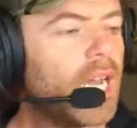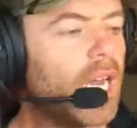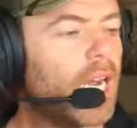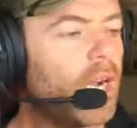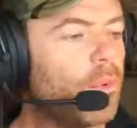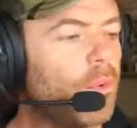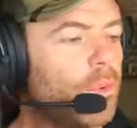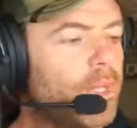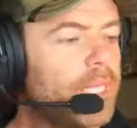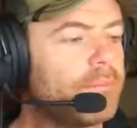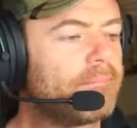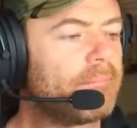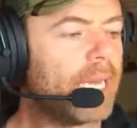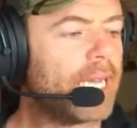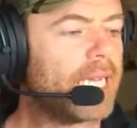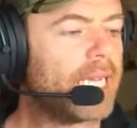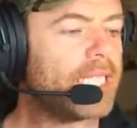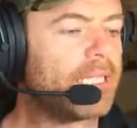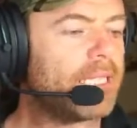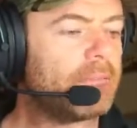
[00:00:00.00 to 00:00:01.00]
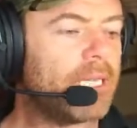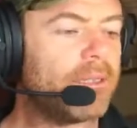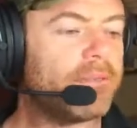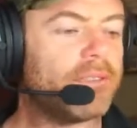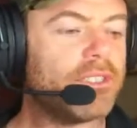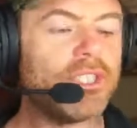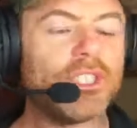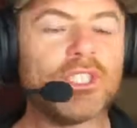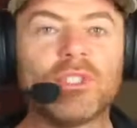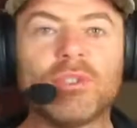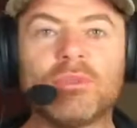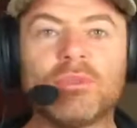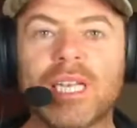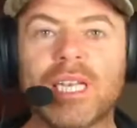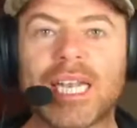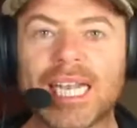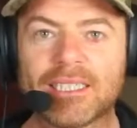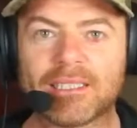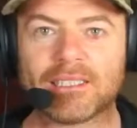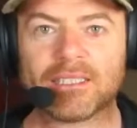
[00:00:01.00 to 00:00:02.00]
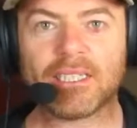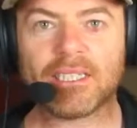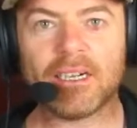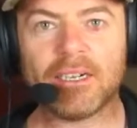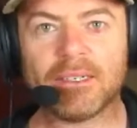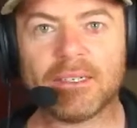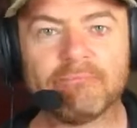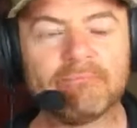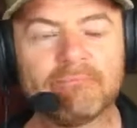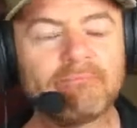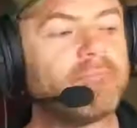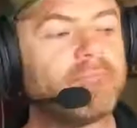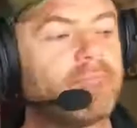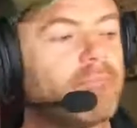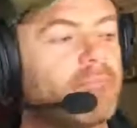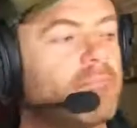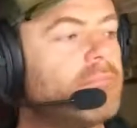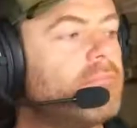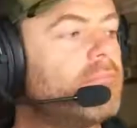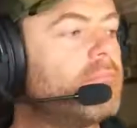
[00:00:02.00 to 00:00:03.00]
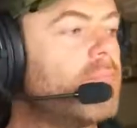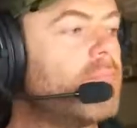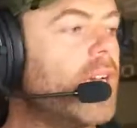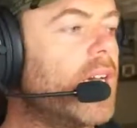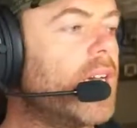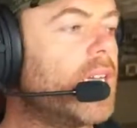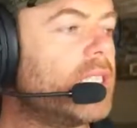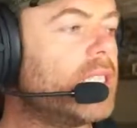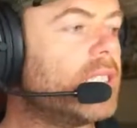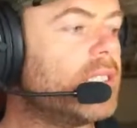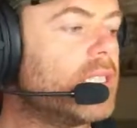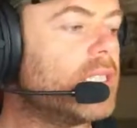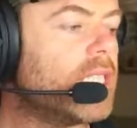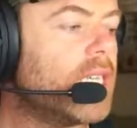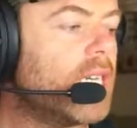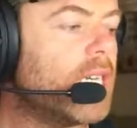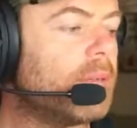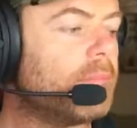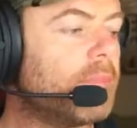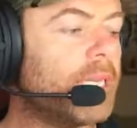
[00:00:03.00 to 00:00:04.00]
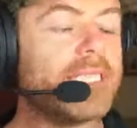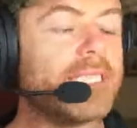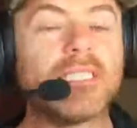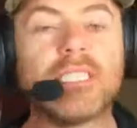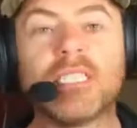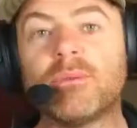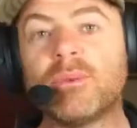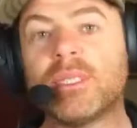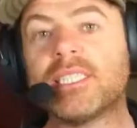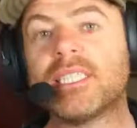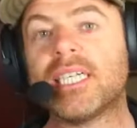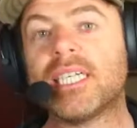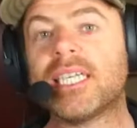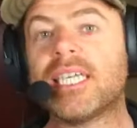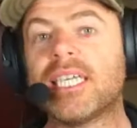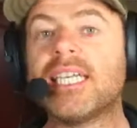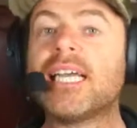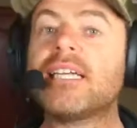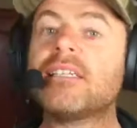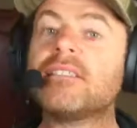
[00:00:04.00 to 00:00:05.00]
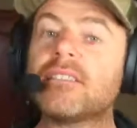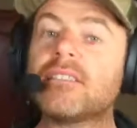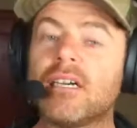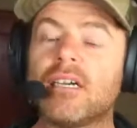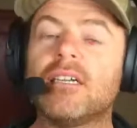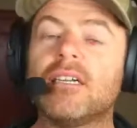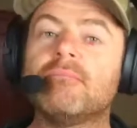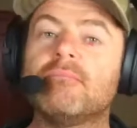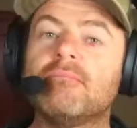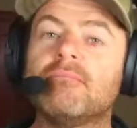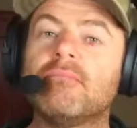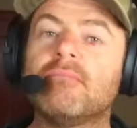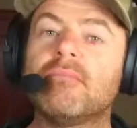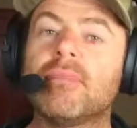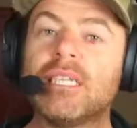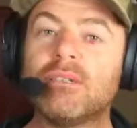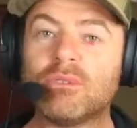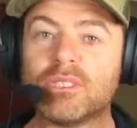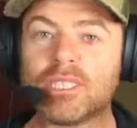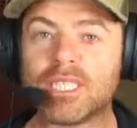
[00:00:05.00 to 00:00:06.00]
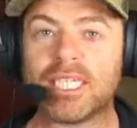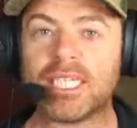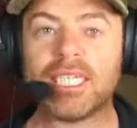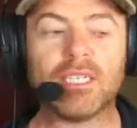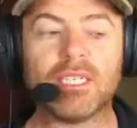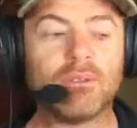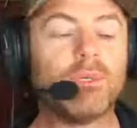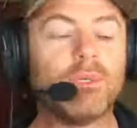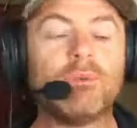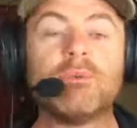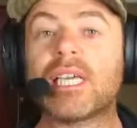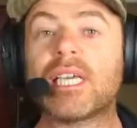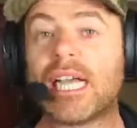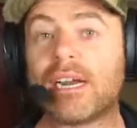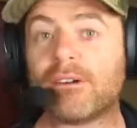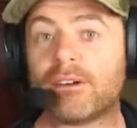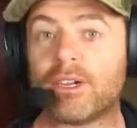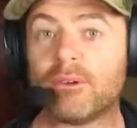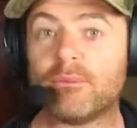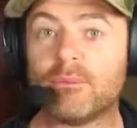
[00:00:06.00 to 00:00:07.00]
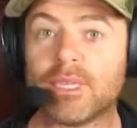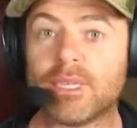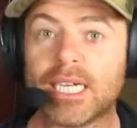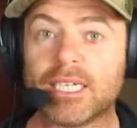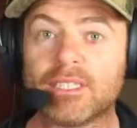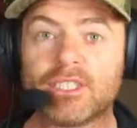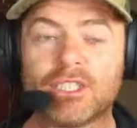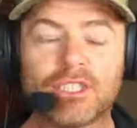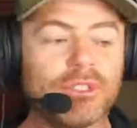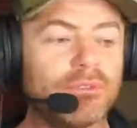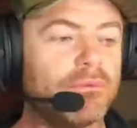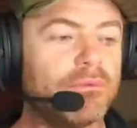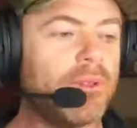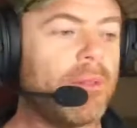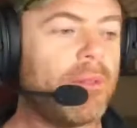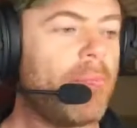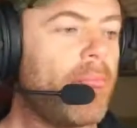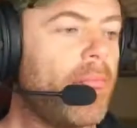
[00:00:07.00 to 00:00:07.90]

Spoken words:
We made a bit of a tune last time, and basically we said that next time he was here we would carry on with that tune.